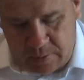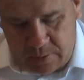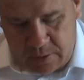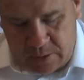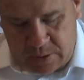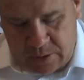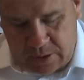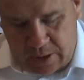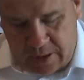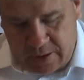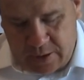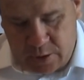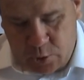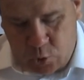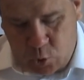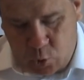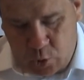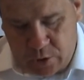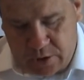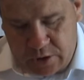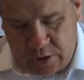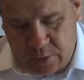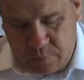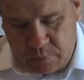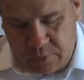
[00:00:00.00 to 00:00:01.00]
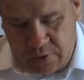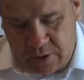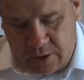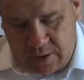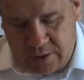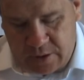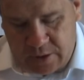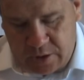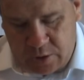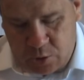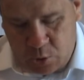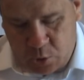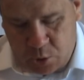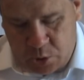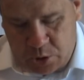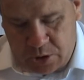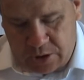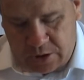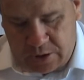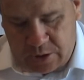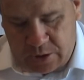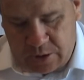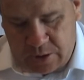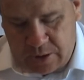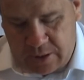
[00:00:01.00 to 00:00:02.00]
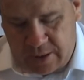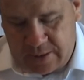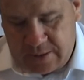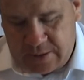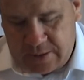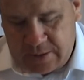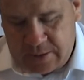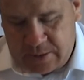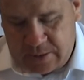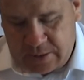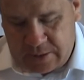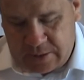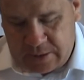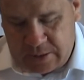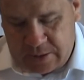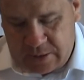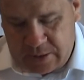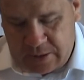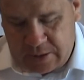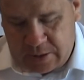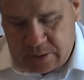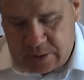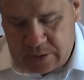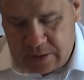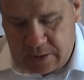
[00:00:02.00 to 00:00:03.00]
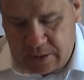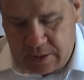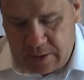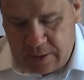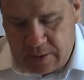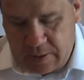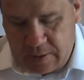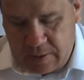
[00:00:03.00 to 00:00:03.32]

the Sayyid Qutb 1906 to 1966